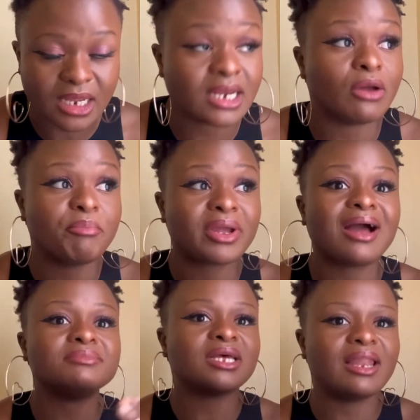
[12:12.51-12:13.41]
It
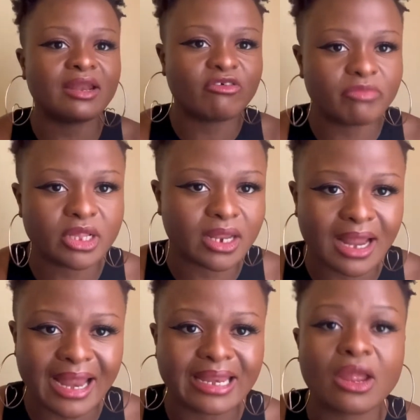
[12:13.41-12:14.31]
becomes a land of milk and
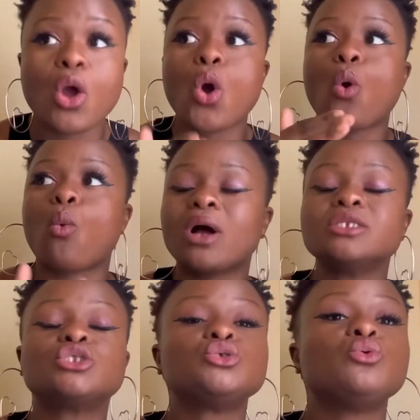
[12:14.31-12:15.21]
honey
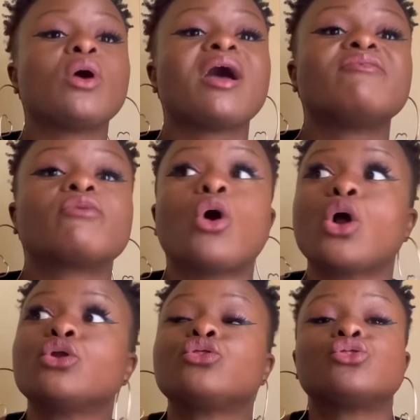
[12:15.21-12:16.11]
once you have
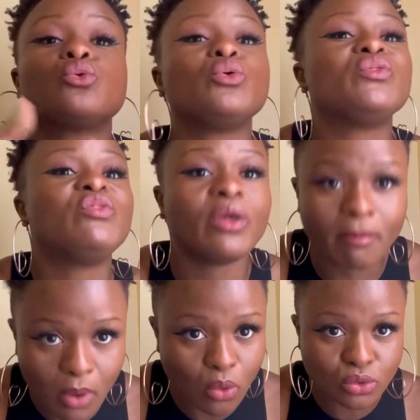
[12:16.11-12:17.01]
gone through the
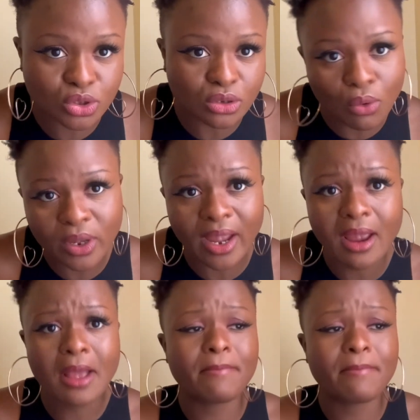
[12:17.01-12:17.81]
most, okay?